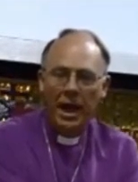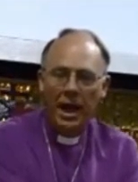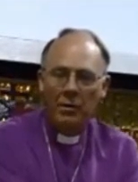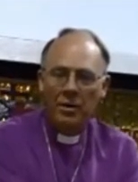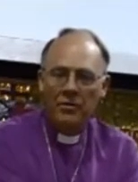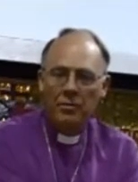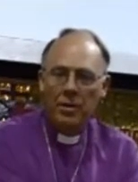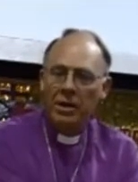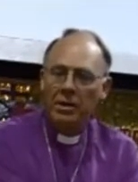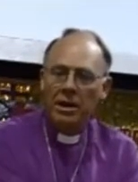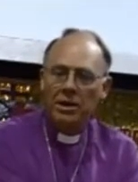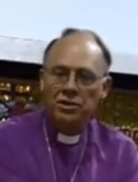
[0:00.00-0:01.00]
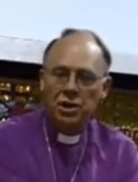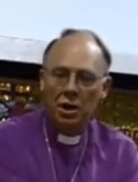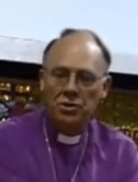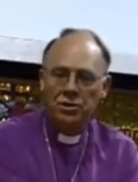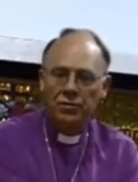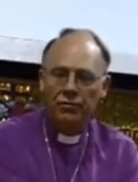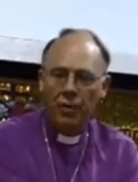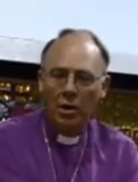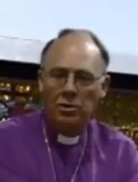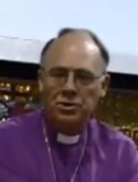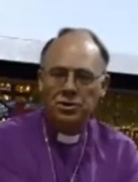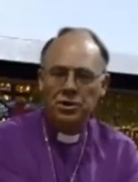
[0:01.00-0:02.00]
However, Mary and Joseph
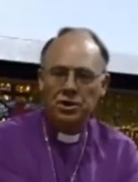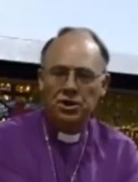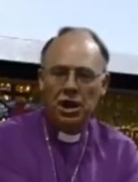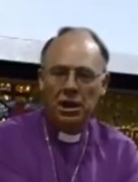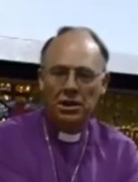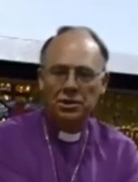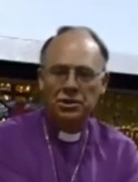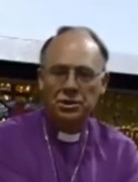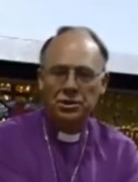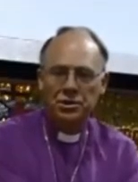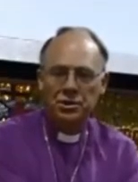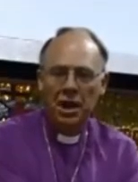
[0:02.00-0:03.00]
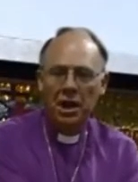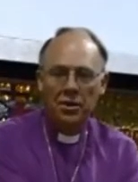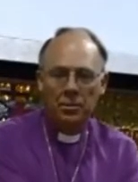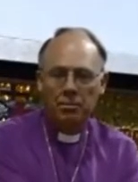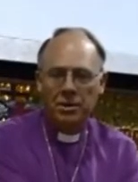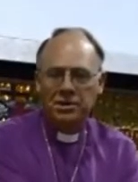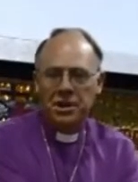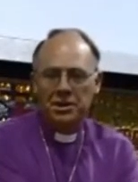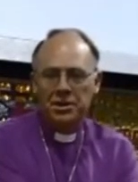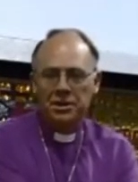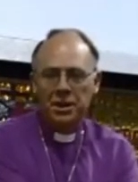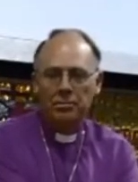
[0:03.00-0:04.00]
rose to the challenges that
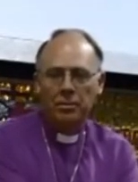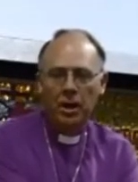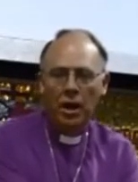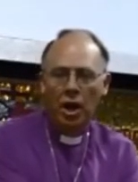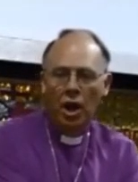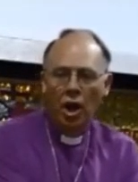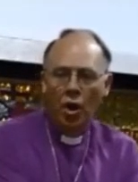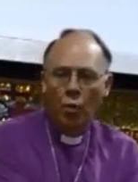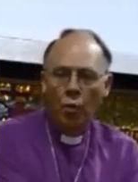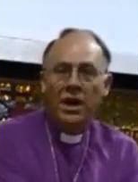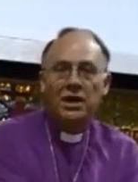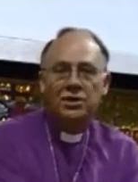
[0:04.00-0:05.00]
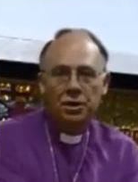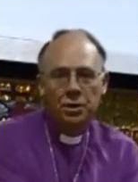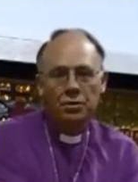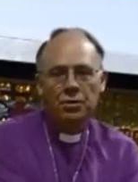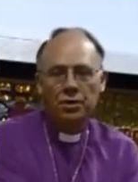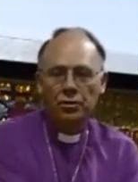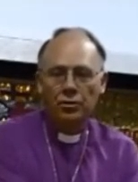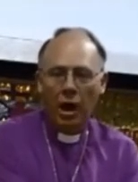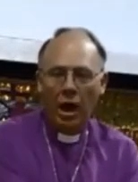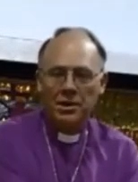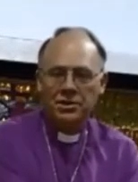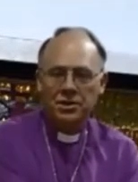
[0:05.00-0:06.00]
presented them. We too can
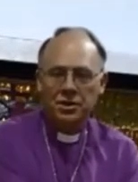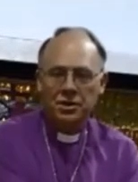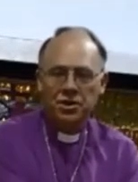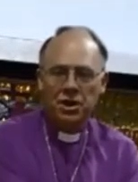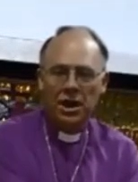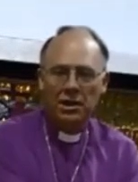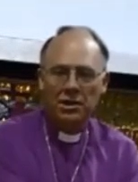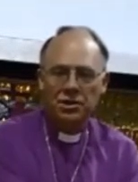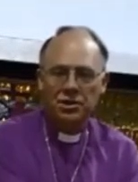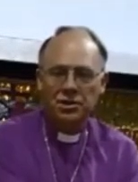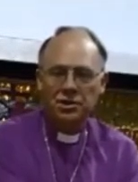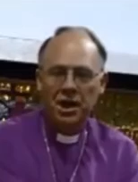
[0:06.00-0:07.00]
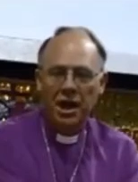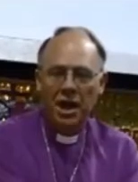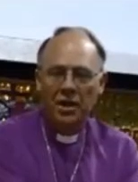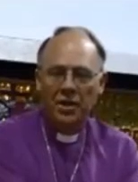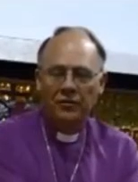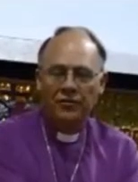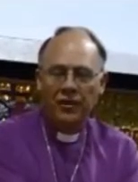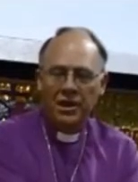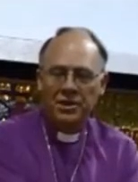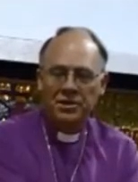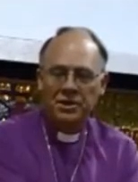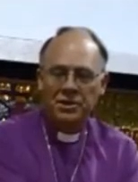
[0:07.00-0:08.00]
rise to the challenges that
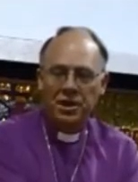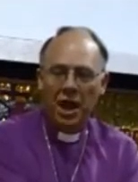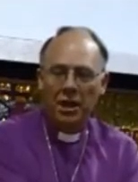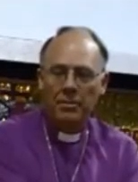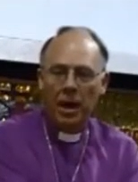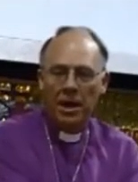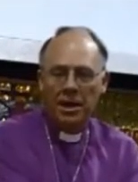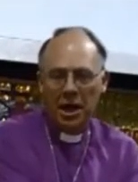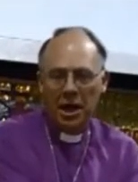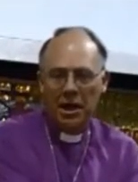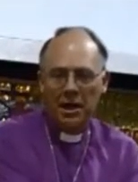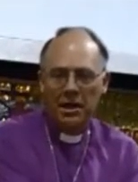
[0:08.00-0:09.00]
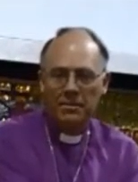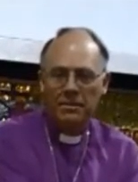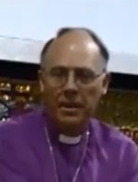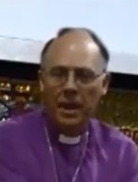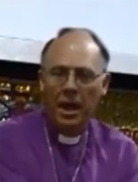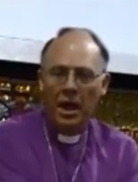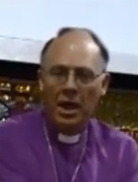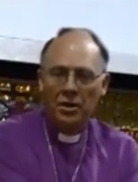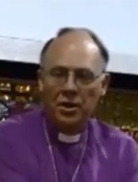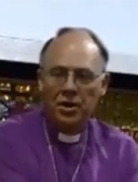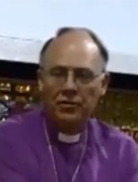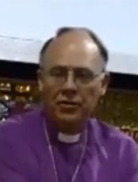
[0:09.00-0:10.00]
face us day by day.
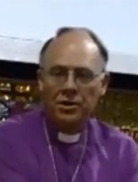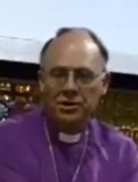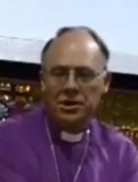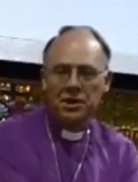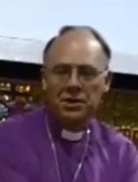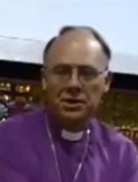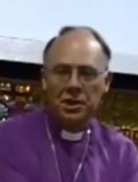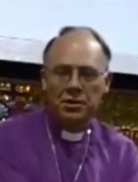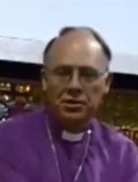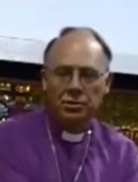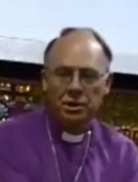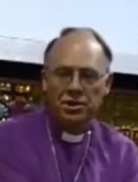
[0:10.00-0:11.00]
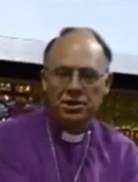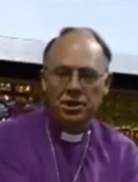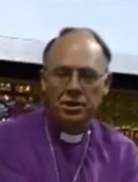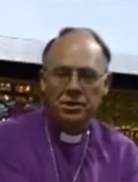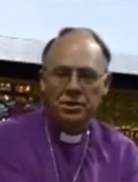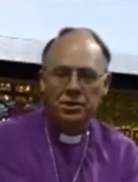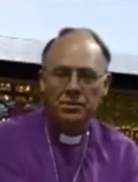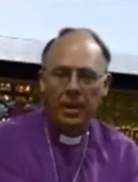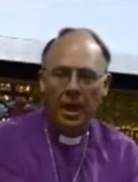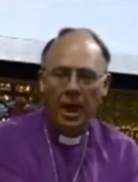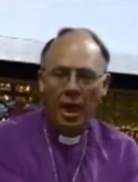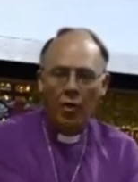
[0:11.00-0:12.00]
The difference is, as Christians,
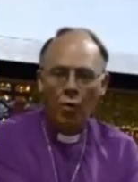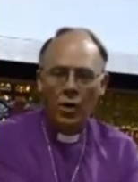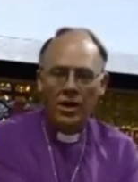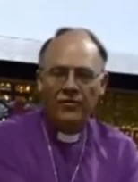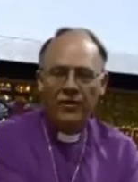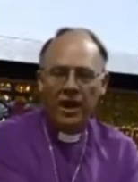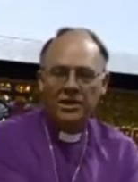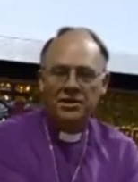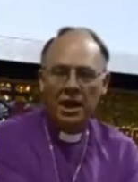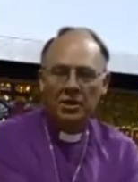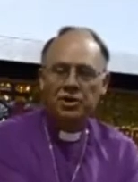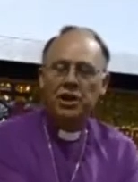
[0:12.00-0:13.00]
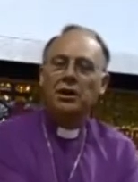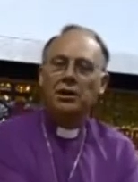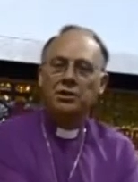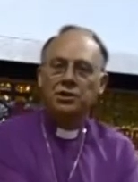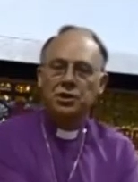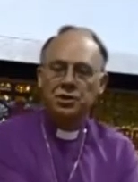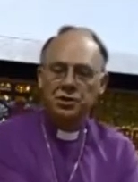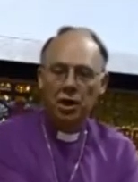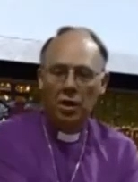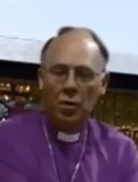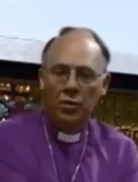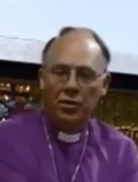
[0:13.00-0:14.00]
we face our challenges
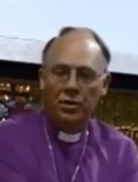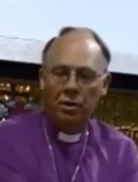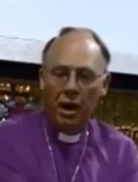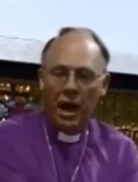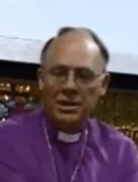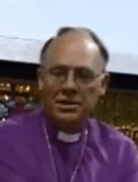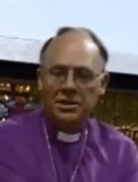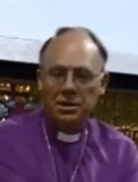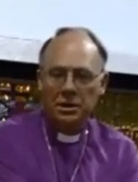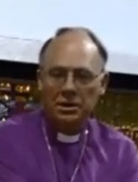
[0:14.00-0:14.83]
with Christ.